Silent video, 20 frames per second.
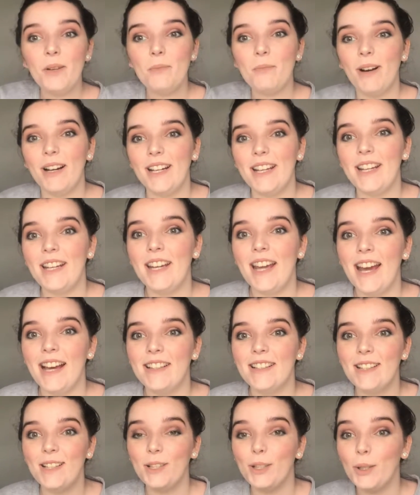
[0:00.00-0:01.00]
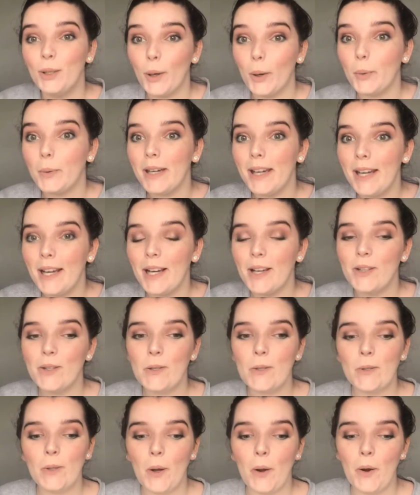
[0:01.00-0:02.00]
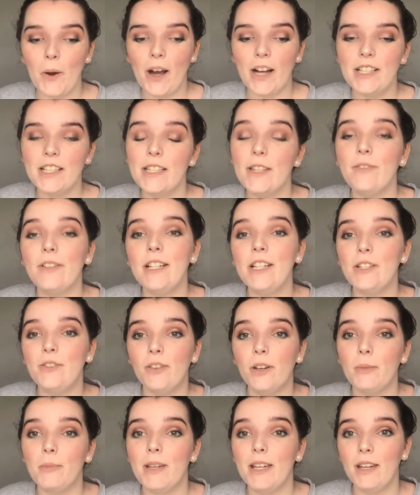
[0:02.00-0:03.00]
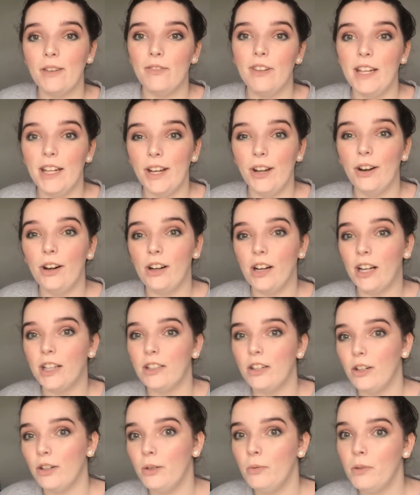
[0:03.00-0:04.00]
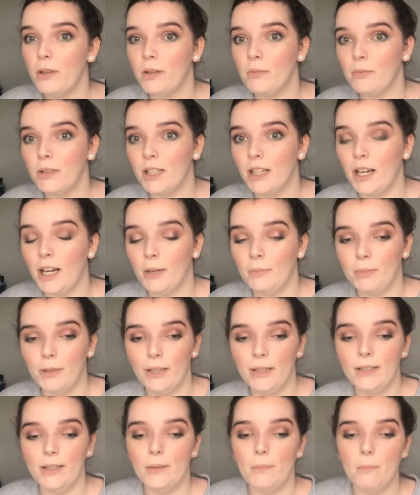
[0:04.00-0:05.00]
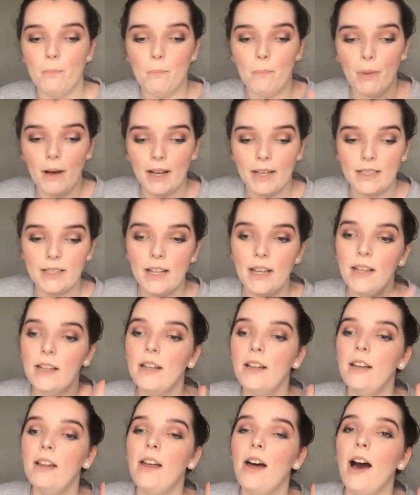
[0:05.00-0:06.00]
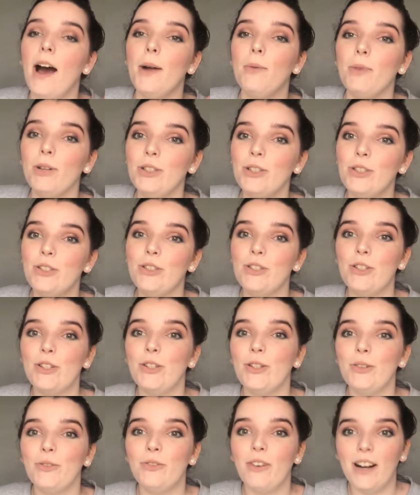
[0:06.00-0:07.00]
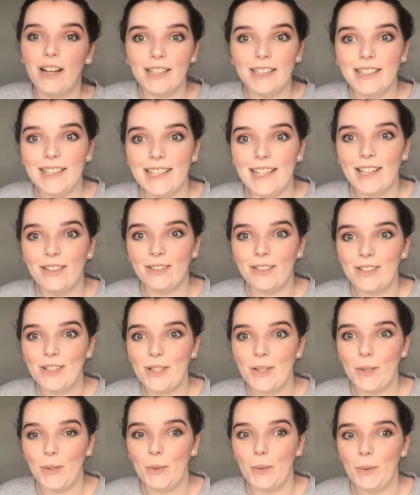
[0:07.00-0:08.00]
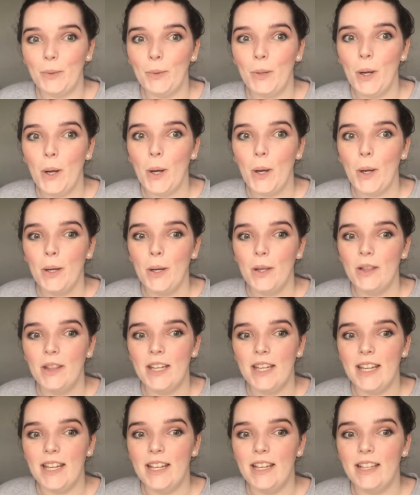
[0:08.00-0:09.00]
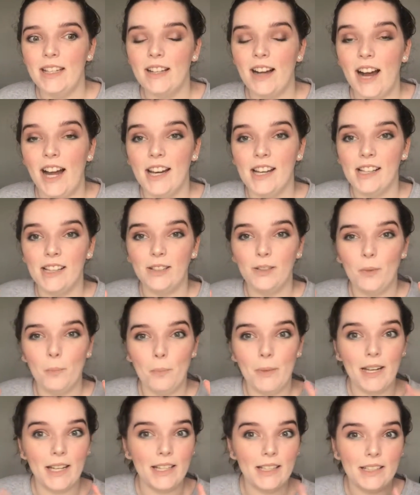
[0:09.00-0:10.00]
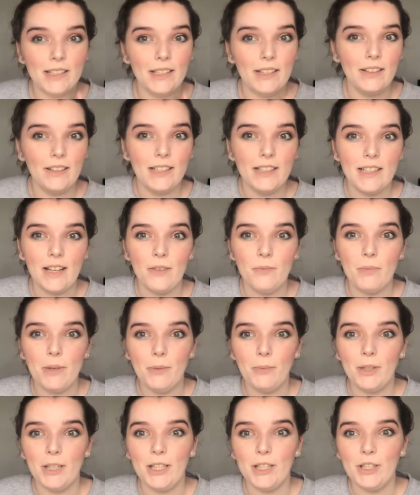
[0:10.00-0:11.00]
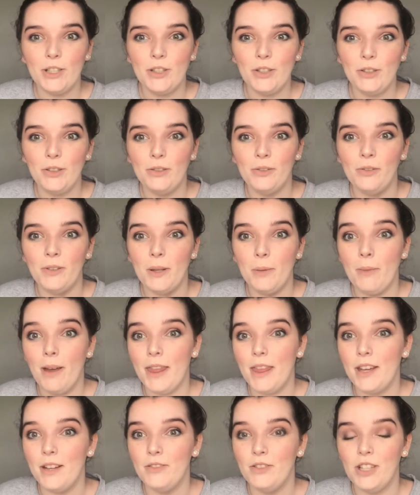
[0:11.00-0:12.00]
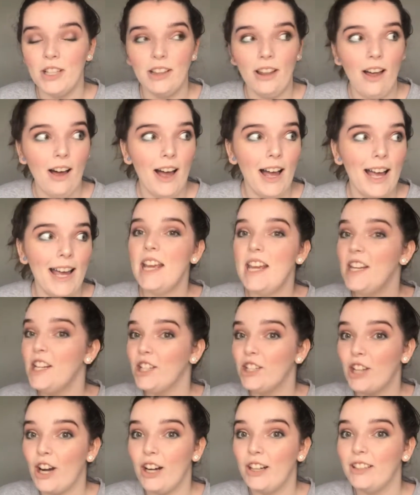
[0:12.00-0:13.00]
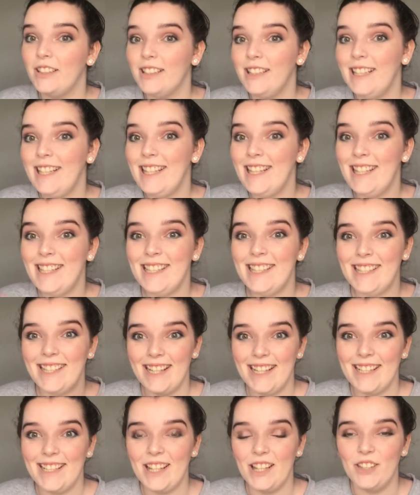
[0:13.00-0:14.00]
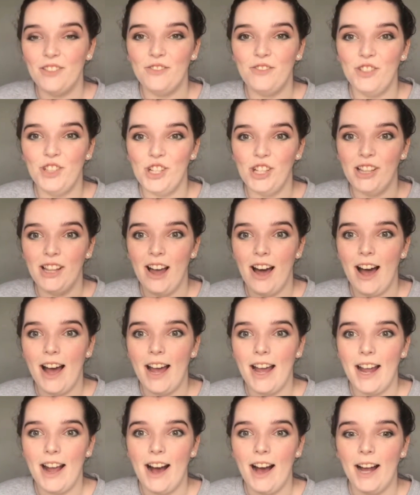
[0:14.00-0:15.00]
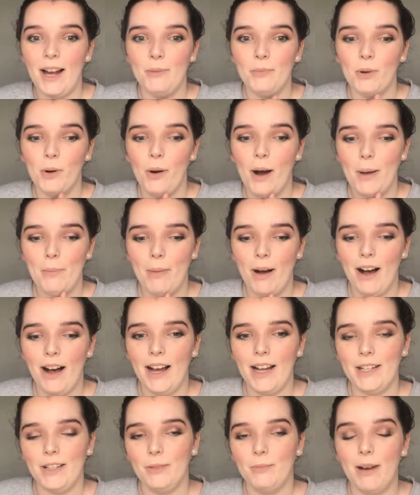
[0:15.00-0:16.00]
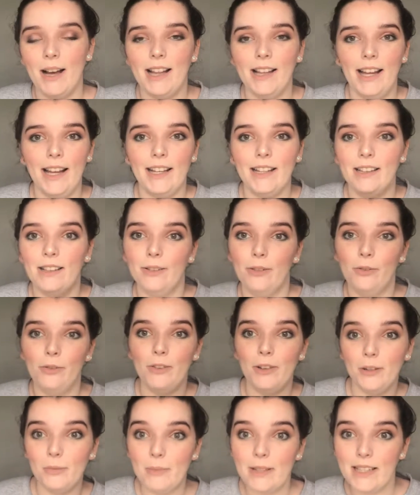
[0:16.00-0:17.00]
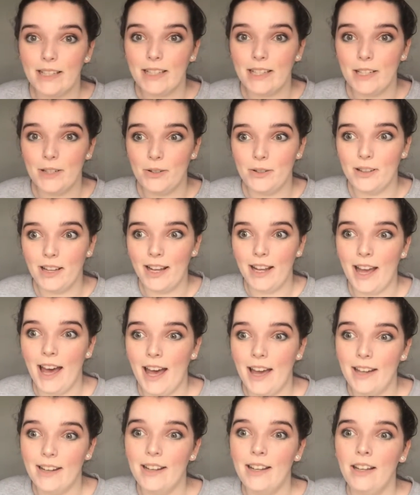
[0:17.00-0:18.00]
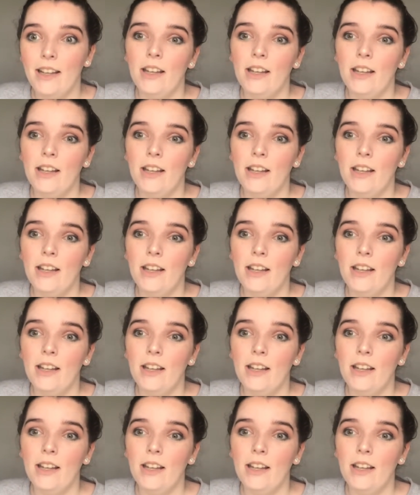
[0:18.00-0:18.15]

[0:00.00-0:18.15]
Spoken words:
everybody, how's it going? So I just finished filming a video. I don't know whether I'm going to upload it, but I wanted to finally get onto the kind of little mini series I've been wanting to do for the month of July. It is currently the 6th of July. I'm quite behind on my little filming schedule I had